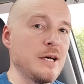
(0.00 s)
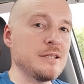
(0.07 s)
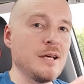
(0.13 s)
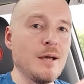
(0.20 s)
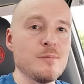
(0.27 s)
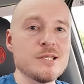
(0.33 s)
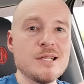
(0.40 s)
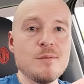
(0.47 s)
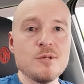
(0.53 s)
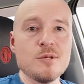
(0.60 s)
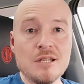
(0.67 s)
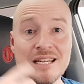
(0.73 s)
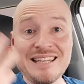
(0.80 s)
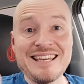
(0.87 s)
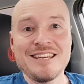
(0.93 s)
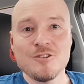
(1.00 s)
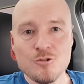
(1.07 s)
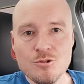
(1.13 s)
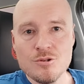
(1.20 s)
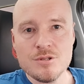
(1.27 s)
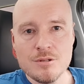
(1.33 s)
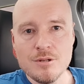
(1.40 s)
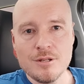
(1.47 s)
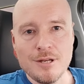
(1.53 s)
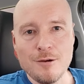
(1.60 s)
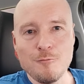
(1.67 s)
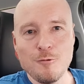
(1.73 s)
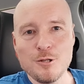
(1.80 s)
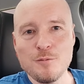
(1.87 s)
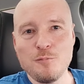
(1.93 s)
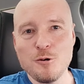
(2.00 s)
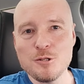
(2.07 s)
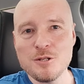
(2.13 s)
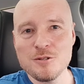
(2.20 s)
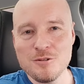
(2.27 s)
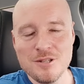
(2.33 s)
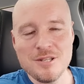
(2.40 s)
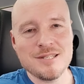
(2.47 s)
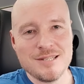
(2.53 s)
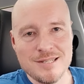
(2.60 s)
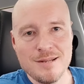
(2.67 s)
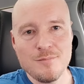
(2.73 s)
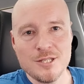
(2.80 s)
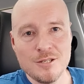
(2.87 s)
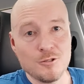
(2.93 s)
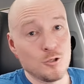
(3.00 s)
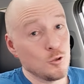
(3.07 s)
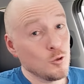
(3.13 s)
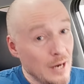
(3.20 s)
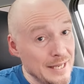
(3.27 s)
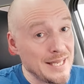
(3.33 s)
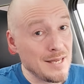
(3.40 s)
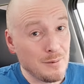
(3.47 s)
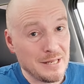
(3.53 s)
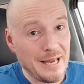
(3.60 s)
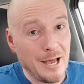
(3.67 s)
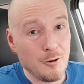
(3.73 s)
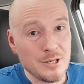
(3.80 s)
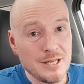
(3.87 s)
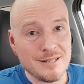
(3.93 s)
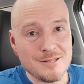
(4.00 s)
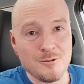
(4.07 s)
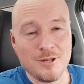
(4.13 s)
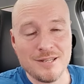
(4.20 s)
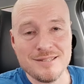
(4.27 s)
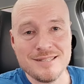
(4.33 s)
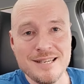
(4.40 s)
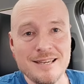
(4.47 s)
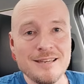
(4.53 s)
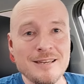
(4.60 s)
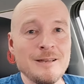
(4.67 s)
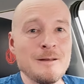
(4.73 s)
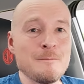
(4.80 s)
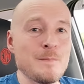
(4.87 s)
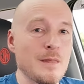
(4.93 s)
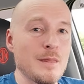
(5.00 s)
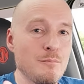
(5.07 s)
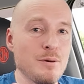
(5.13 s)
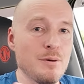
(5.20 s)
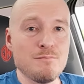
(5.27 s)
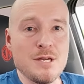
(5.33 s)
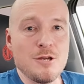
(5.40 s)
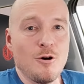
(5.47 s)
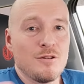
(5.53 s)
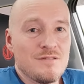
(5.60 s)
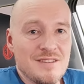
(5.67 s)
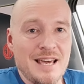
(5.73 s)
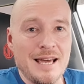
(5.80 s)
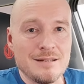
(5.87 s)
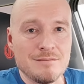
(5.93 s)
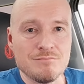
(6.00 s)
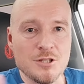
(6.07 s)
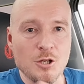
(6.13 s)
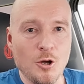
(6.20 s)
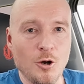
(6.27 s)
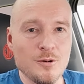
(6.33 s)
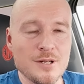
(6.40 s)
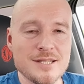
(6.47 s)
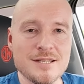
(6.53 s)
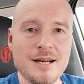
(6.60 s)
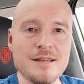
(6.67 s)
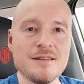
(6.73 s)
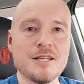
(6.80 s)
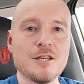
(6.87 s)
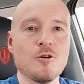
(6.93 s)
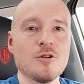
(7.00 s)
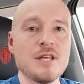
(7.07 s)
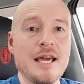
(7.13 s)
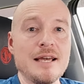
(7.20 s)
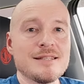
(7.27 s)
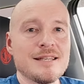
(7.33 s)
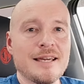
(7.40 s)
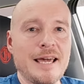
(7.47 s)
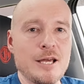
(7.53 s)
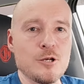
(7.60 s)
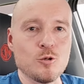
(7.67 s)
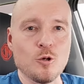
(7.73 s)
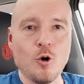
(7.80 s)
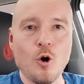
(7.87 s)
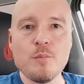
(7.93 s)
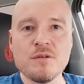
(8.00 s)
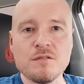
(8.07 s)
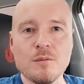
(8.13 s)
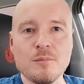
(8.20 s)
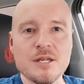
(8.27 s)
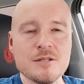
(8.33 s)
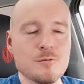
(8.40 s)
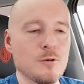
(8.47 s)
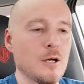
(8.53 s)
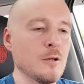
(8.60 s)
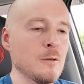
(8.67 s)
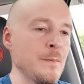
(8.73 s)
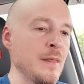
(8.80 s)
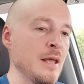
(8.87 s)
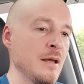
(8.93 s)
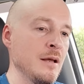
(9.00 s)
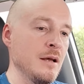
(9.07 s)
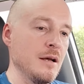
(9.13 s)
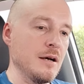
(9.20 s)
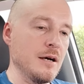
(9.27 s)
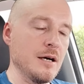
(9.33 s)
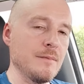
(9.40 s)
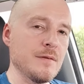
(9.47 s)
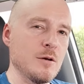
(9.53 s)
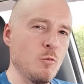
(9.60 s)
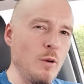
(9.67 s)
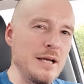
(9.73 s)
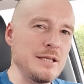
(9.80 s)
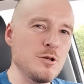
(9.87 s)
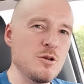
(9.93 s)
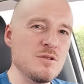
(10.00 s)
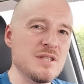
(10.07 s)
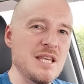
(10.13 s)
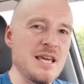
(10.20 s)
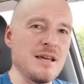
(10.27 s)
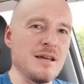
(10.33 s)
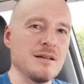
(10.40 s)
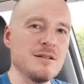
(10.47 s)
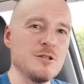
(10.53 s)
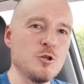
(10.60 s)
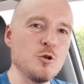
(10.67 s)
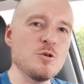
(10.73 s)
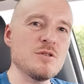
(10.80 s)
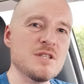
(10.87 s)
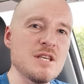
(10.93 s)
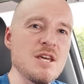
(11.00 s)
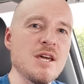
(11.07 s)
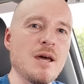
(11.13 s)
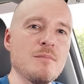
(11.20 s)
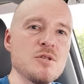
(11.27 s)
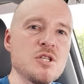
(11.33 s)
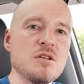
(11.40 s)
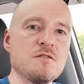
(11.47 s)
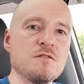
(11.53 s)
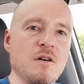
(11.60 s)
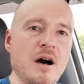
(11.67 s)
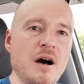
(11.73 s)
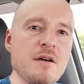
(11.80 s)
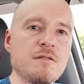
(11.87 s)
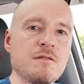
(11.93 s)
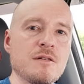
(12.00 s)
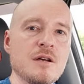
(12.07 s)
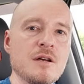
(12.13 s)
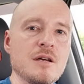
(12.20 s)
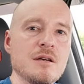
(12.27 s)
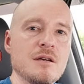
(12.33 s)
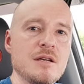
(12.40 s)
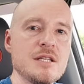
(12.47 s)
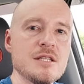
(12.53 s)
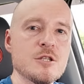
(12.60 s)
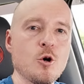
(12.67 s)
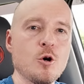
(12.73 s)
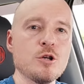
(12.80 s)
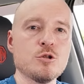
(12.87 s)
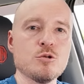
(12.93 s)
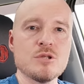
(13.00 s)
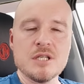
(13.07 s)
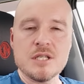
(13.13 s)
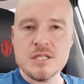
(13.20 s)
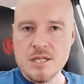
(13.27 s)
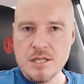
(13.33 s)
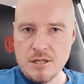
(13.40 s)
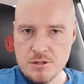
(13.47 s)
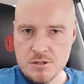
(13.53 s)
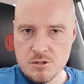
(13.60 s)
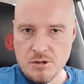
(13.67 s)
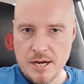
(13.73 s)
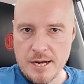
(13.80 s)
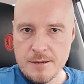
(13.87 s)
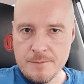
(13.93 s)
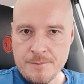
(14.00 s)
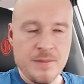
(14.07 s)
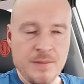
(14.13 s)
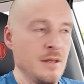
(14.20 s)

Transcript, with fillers: my time is limited and interest that I want to put into this is limited too. I keep an eye on it, as you can see, but beyond that, you know, it's neither here nor there, it's a casual hobby for me as well. What do you think? Do you think MG5 is going to succeed in Australia?